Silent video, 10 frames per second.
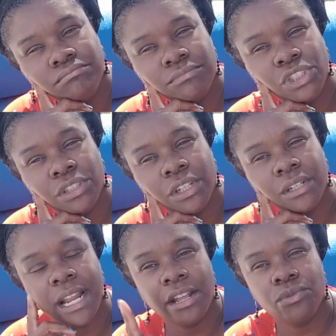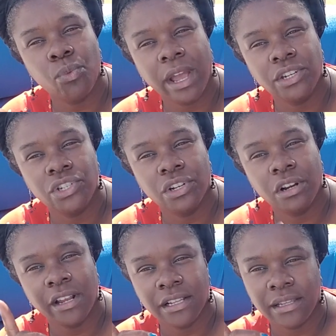Sugar, not white
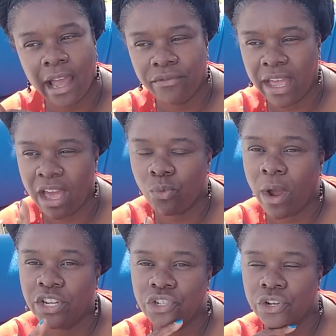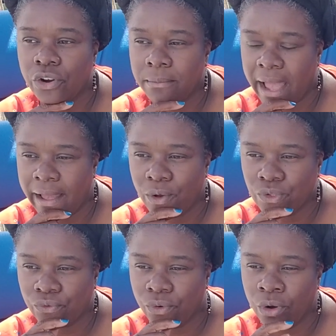sugar, because I haven't had white sugar in my
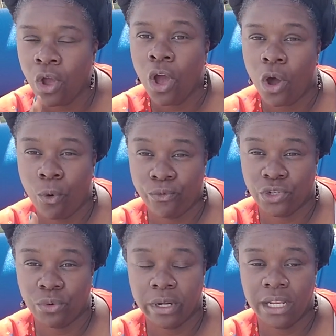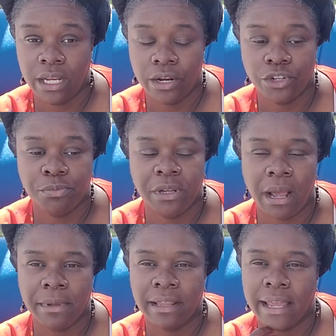house for over 20 years, but I
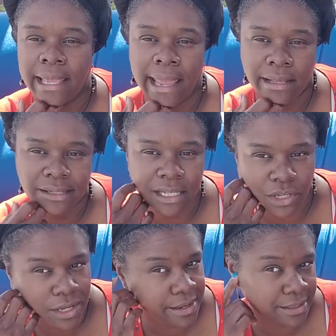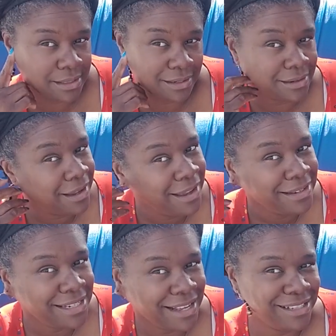mean like cakes and cookies and
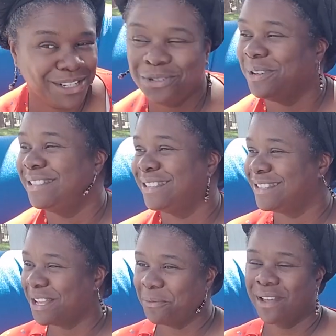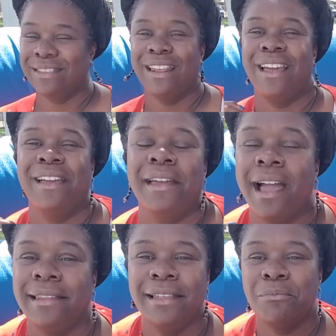tasty treats and stuff like that.
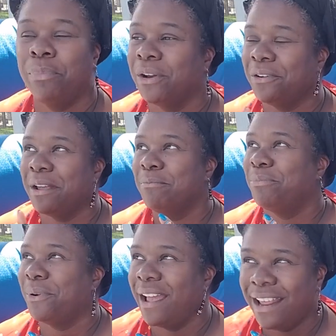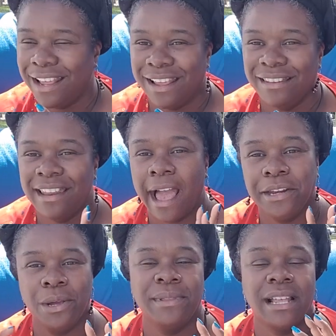I love butter and bread, and I
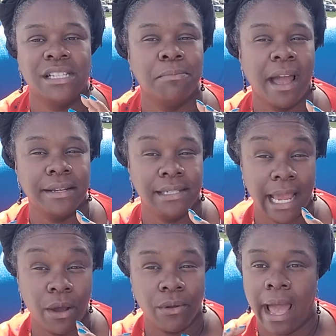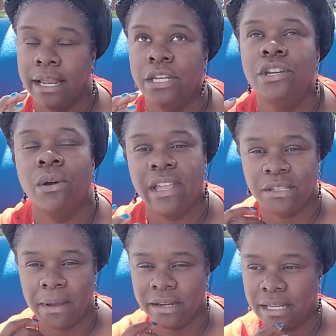know that's my
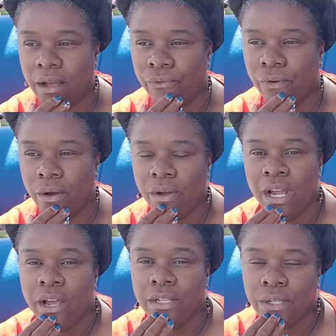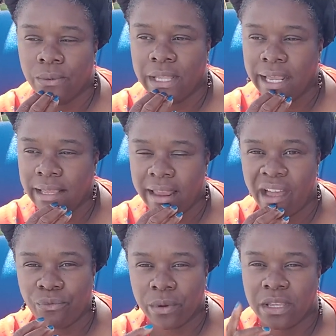downfall. So lately
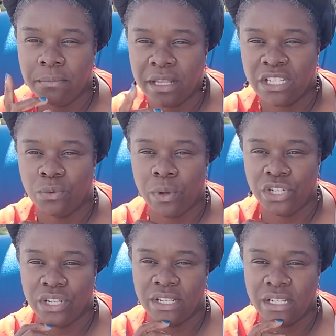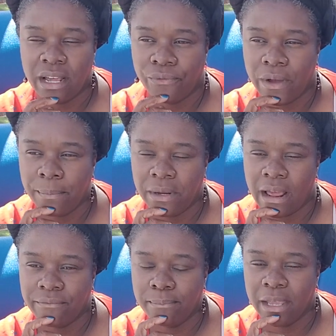I've really been switching stuff up, and
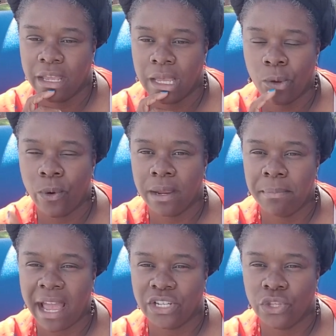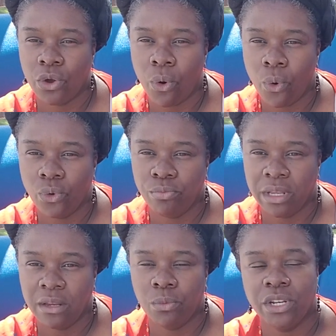I've been going back to the old
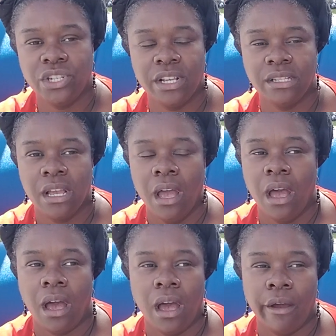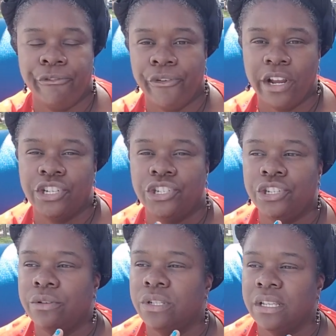me, which is fresh
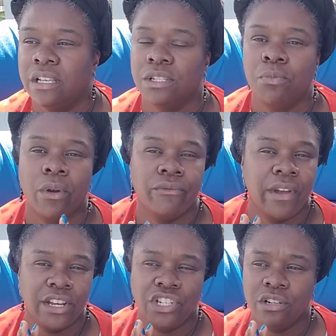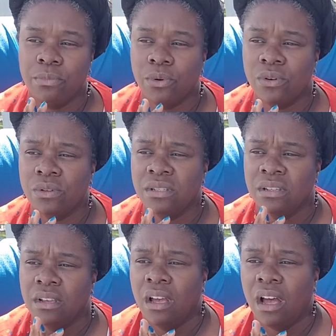juices, more vegetables,
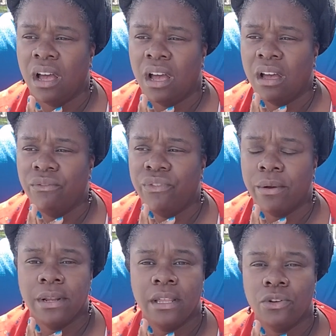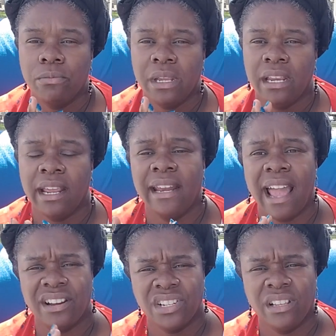very little meat. And
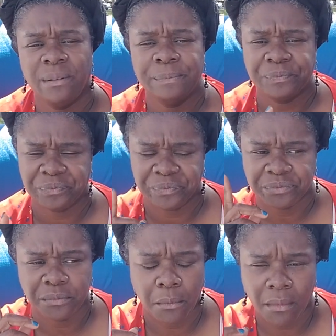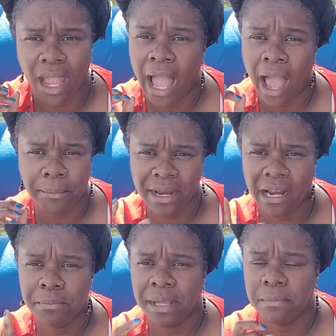actually, I'm
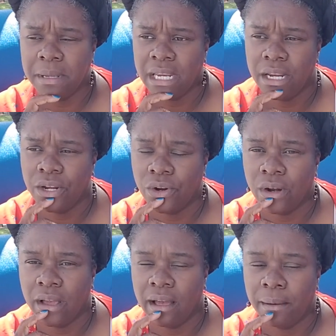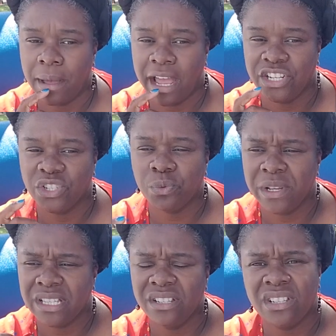not a big meat eater. I just
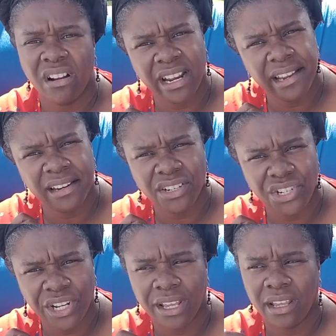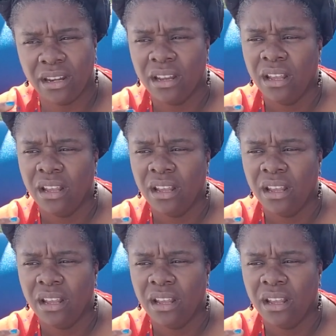recently started eating chicken.